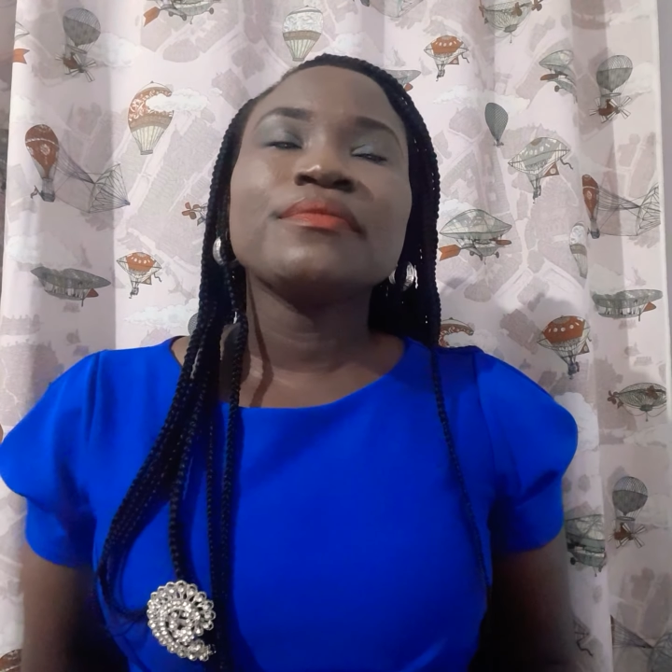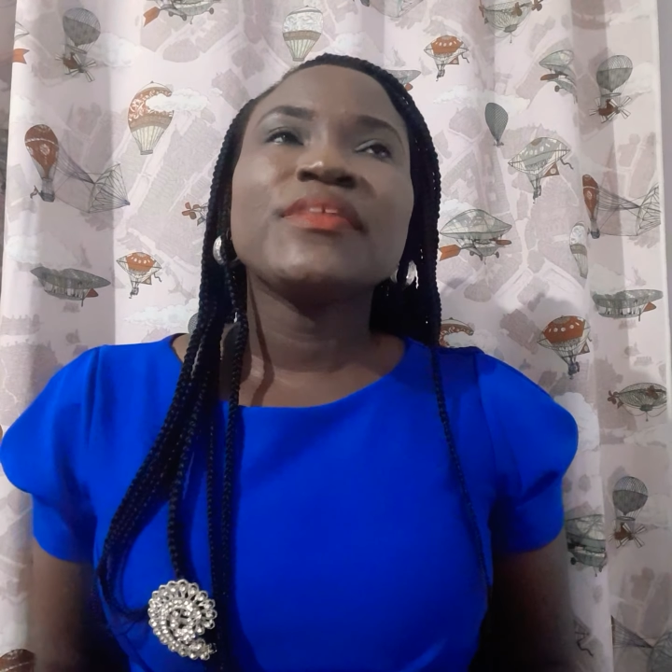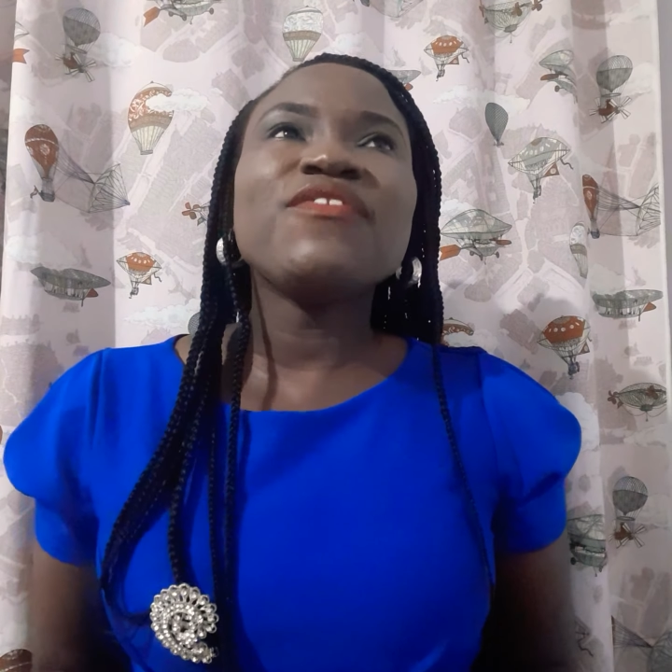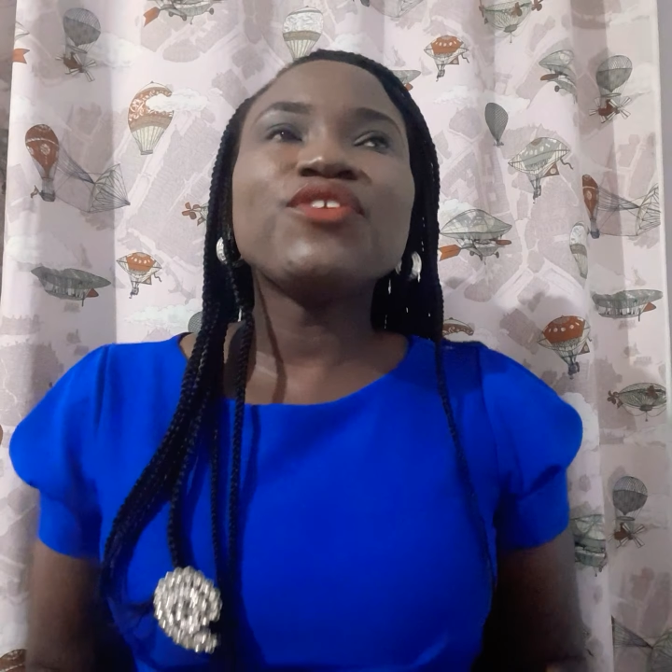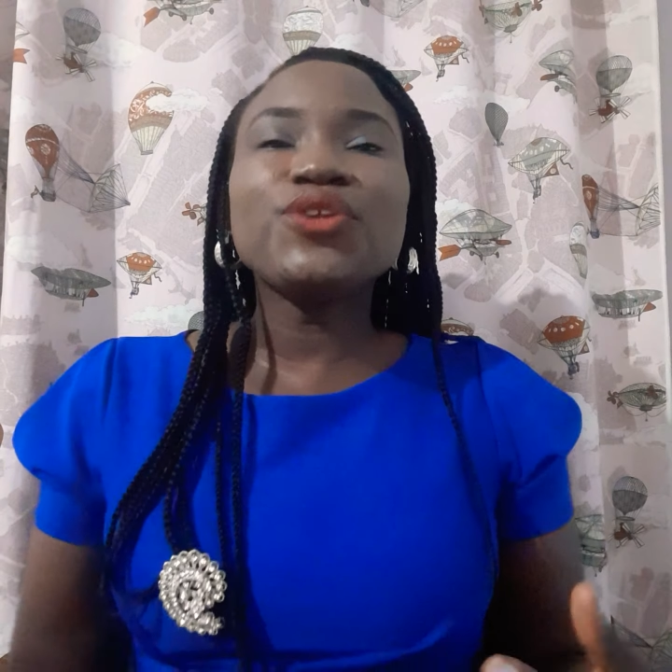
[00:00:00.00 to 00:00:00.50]

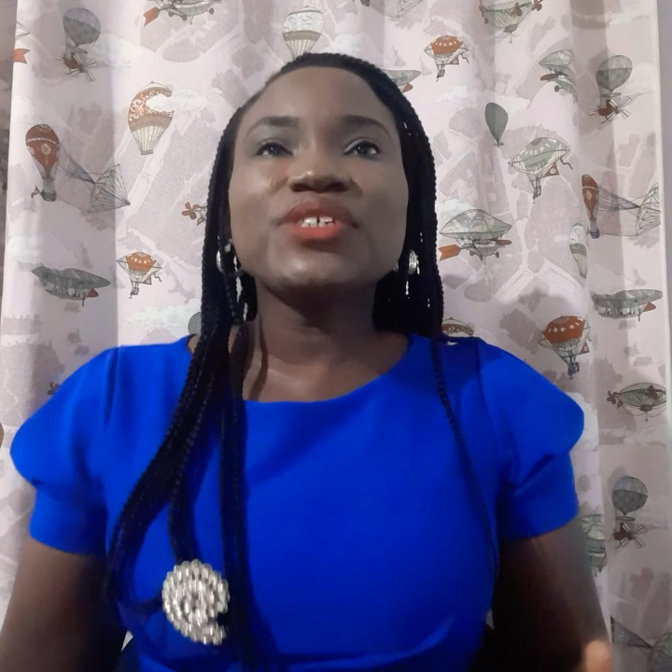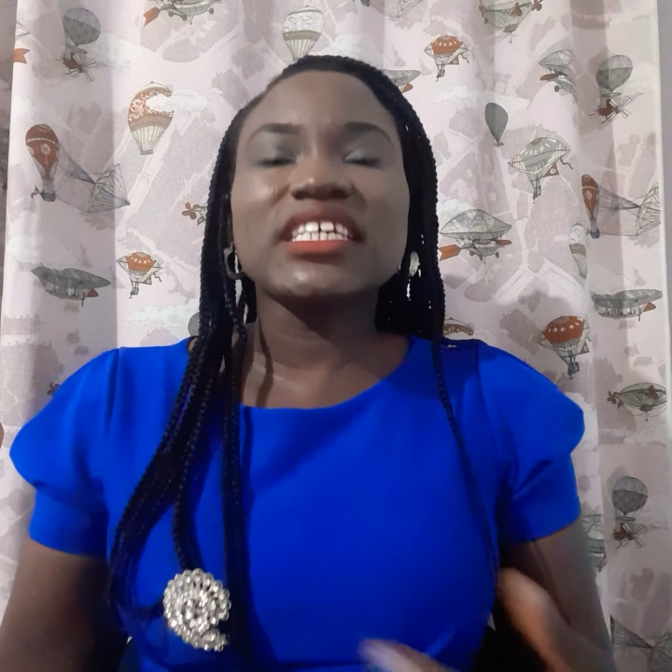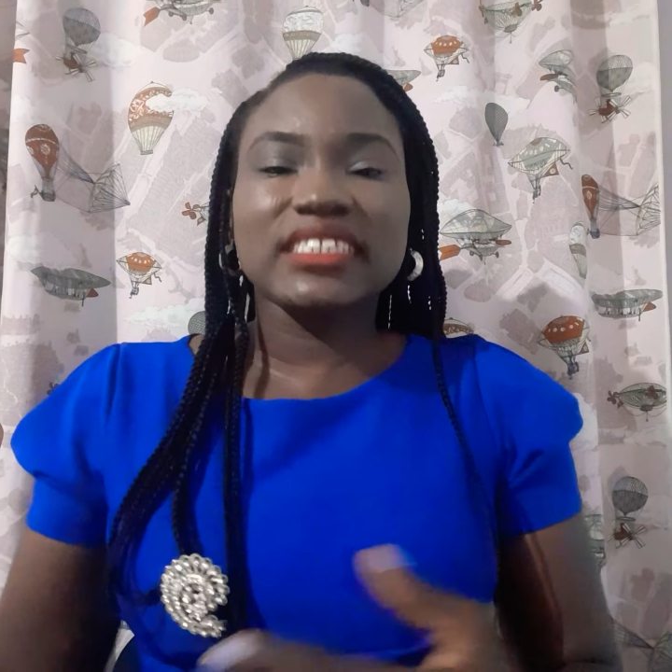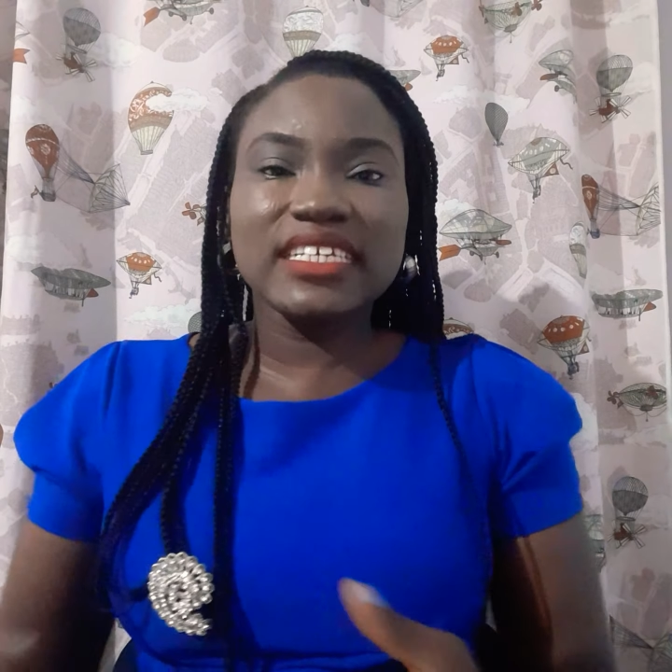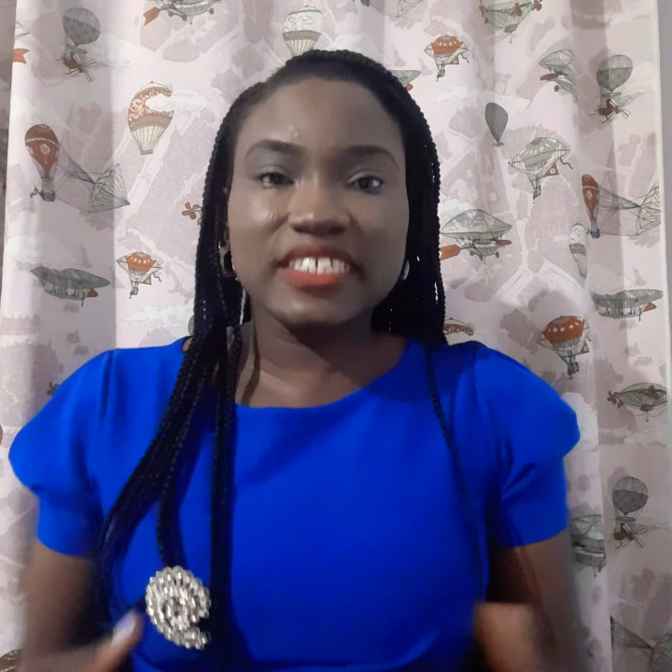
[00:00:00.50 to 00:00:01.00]
if you looked
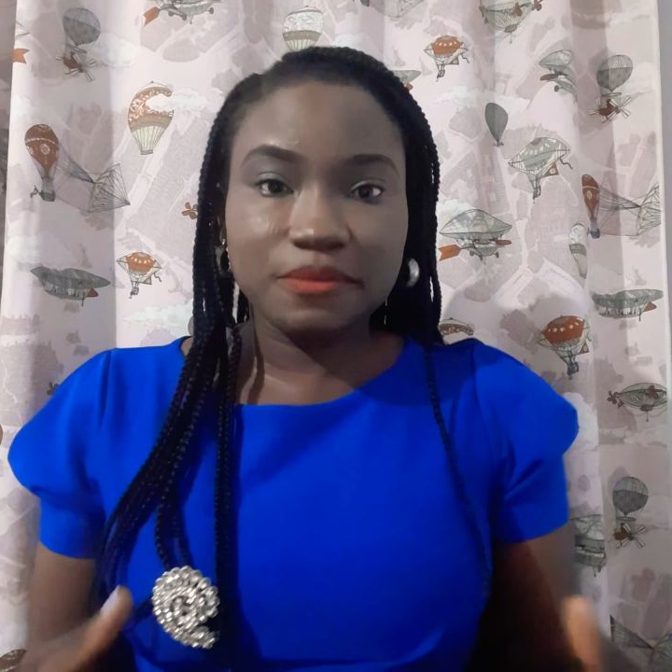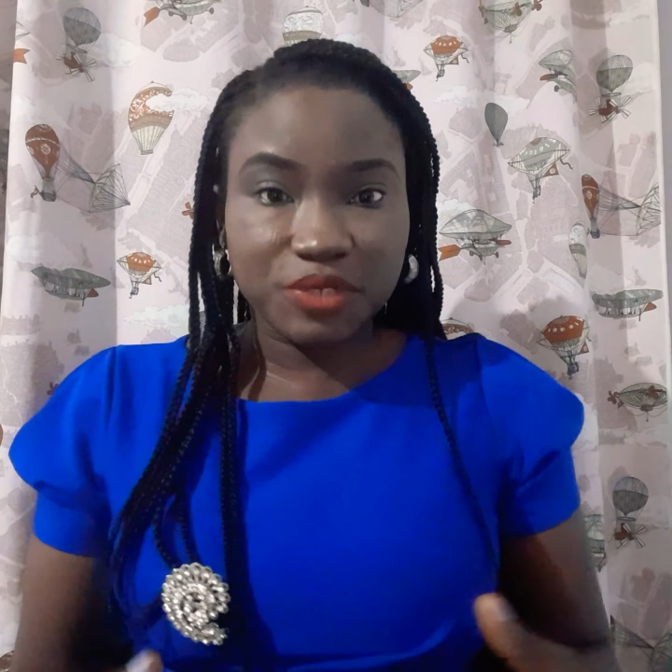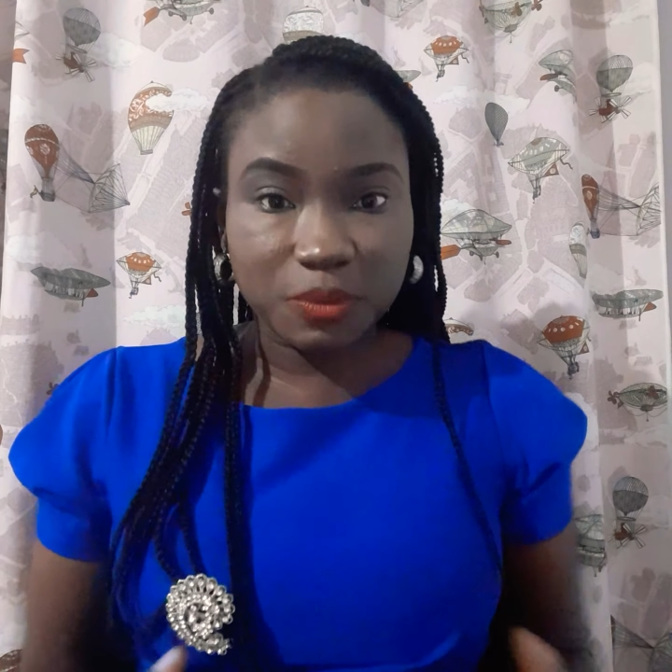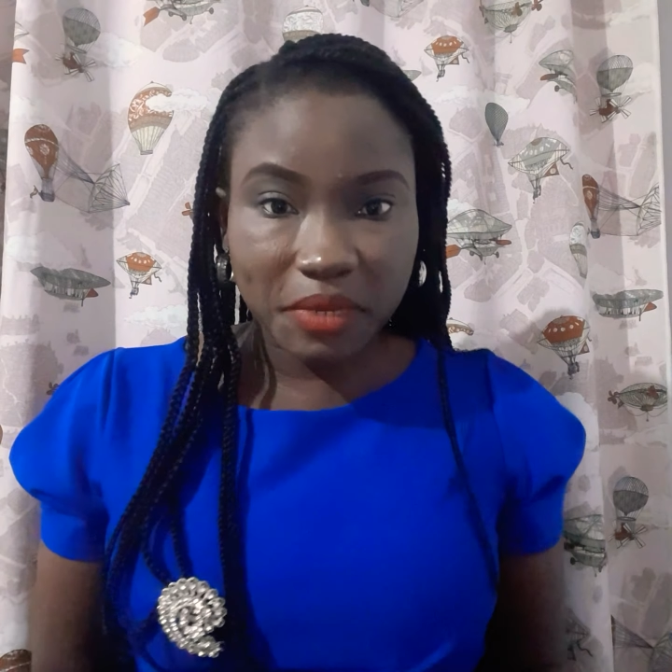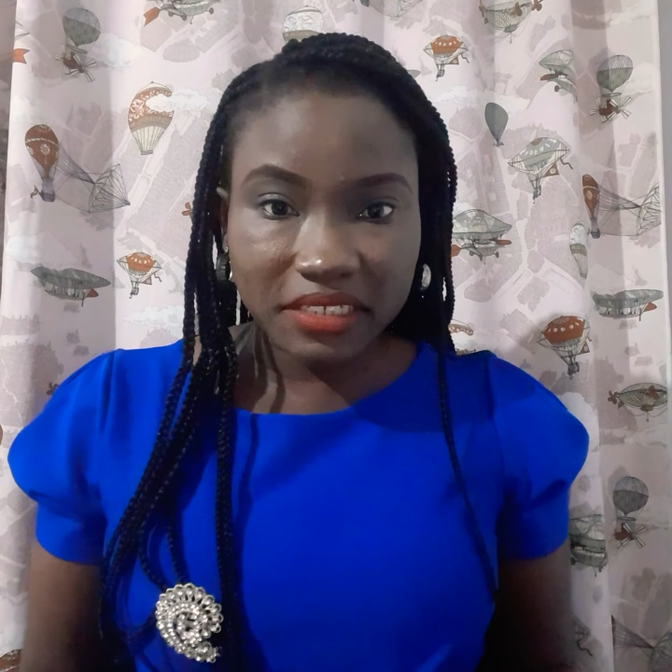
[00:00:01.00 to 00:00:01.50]
at things in
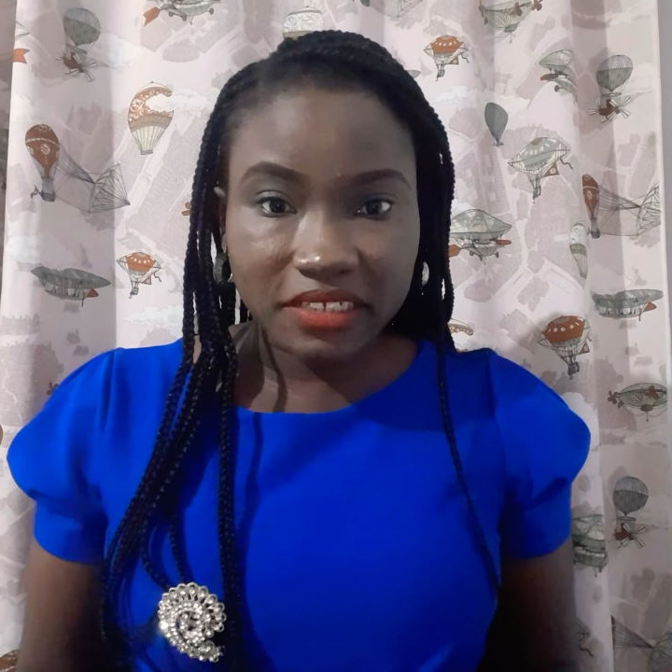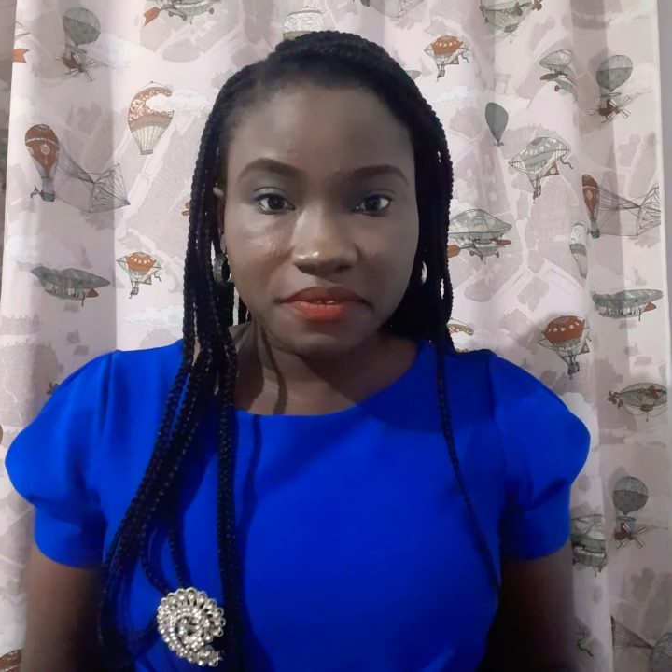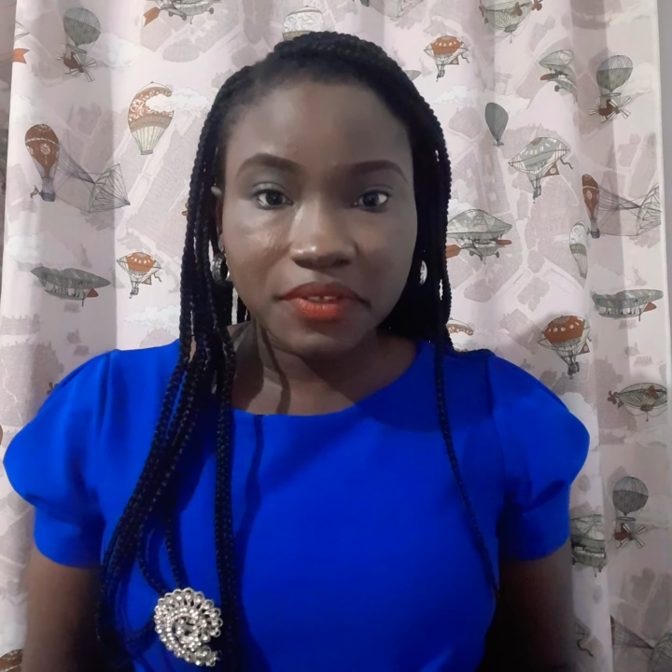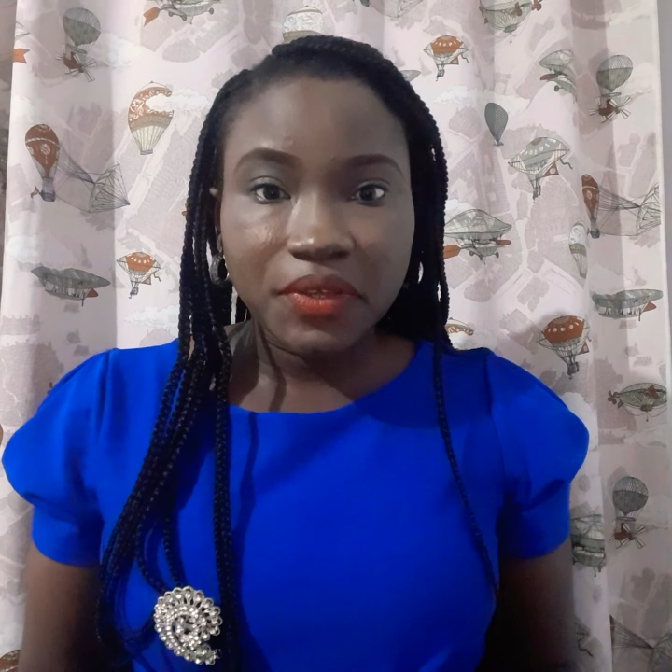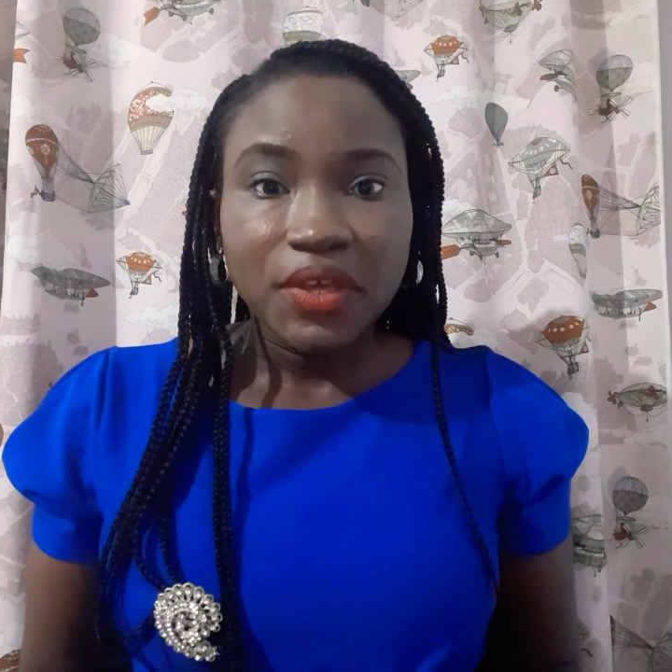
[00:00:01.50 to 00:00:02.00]
perspective,